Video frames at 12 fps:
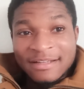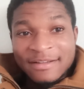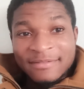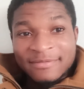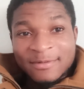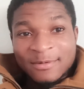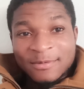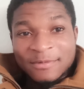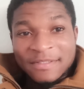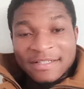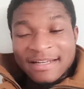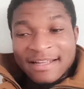for
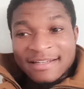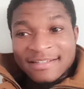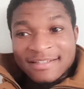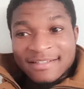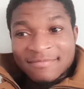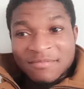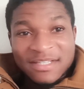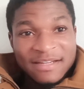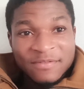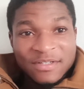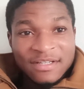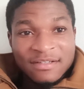the next
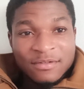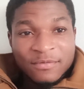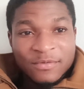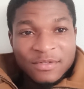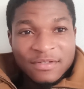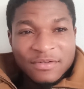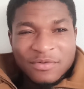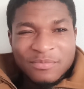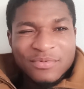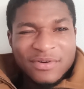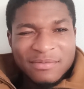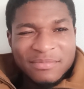seven days, obviously you
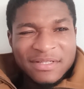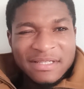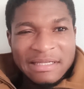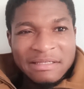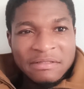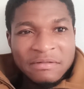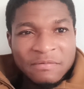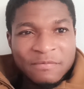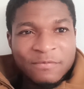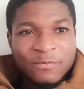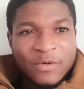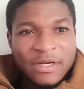probably need to
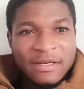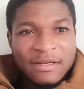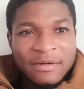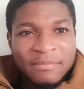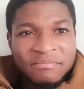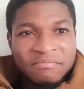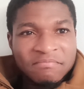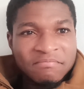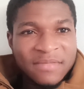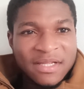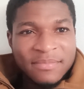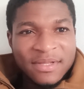fuel up
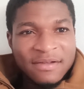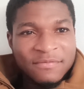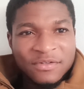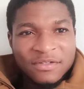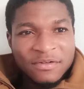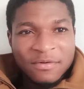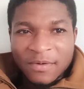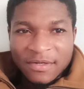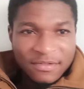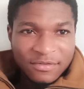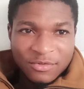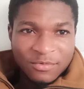maybe every day or
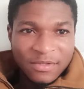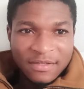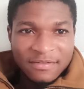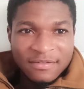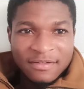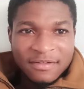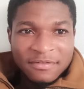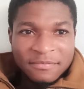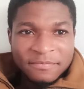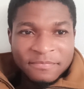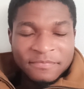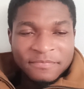once in two days.
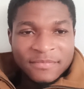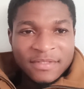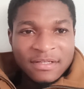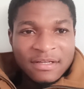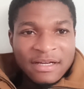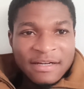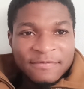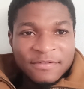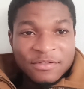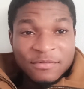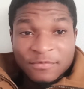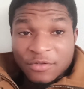After
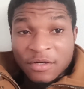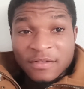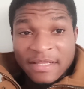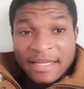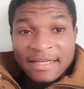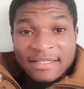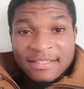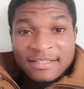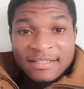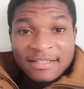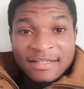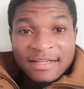you've done that,
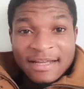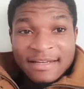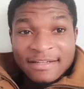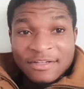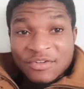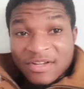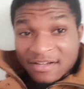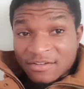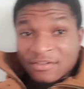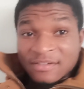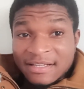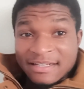and then you
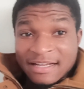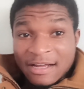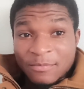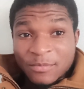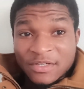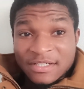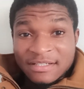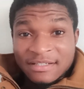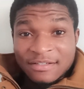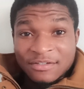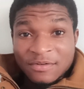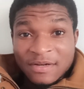calculate how much it
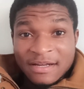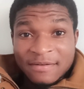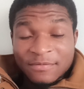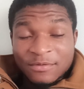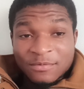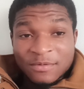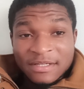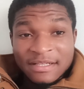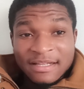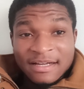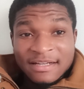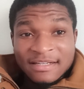is you have, you
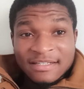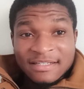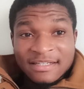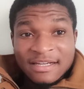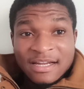realize